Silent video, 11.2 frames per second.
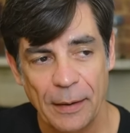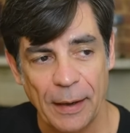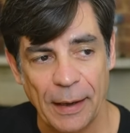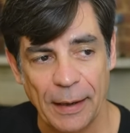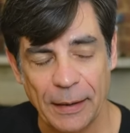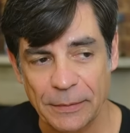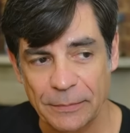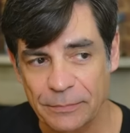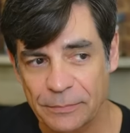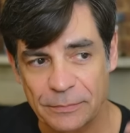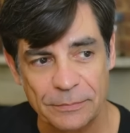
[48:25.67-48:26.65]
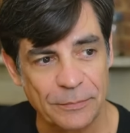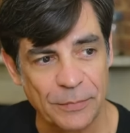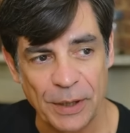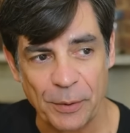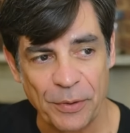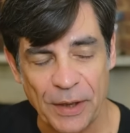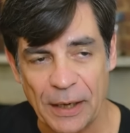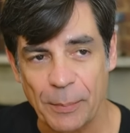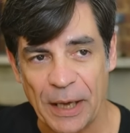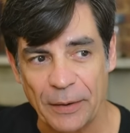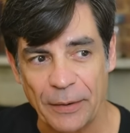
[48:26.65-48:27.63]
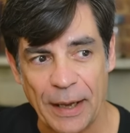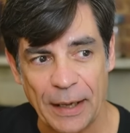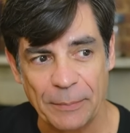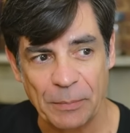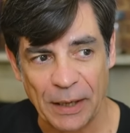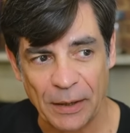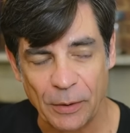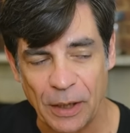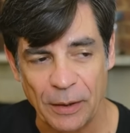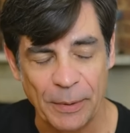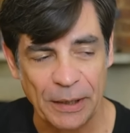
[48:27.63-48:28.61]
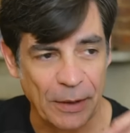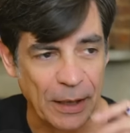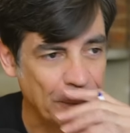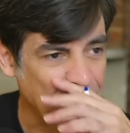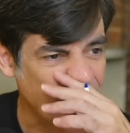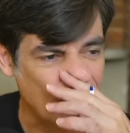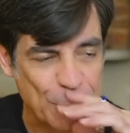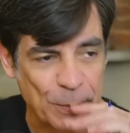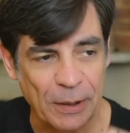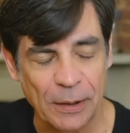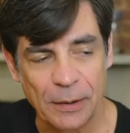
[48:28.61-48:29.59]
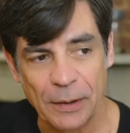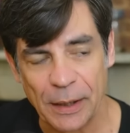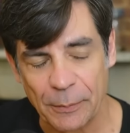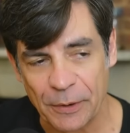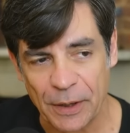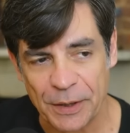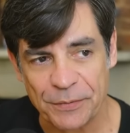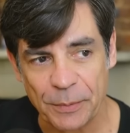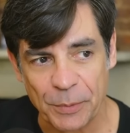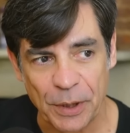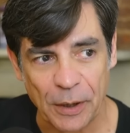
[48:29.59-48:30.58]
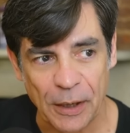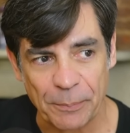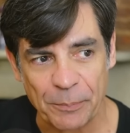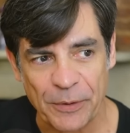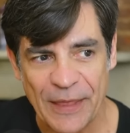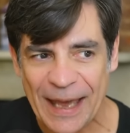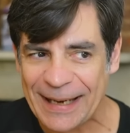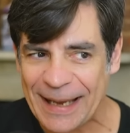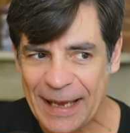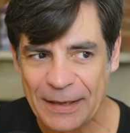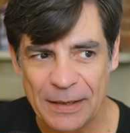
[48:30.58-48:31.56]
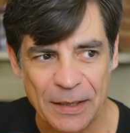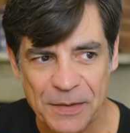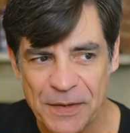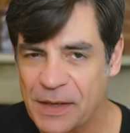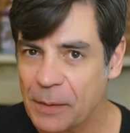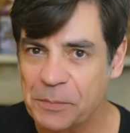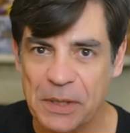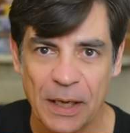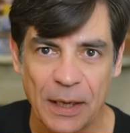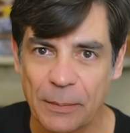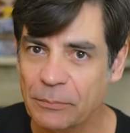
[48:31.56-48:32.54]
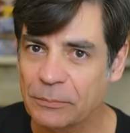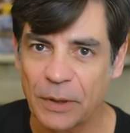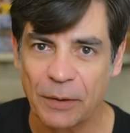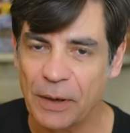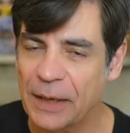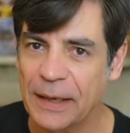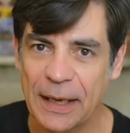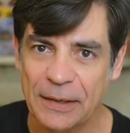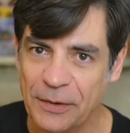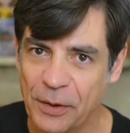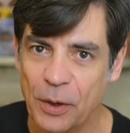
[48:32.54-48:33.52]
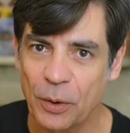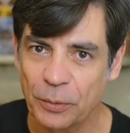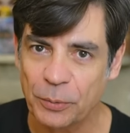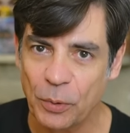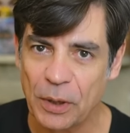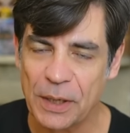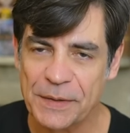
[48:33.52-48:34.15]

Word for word: I you know think about a lot. My all of my grandparents were immigrants from Europe. That ended sometime around the end of the Cold War.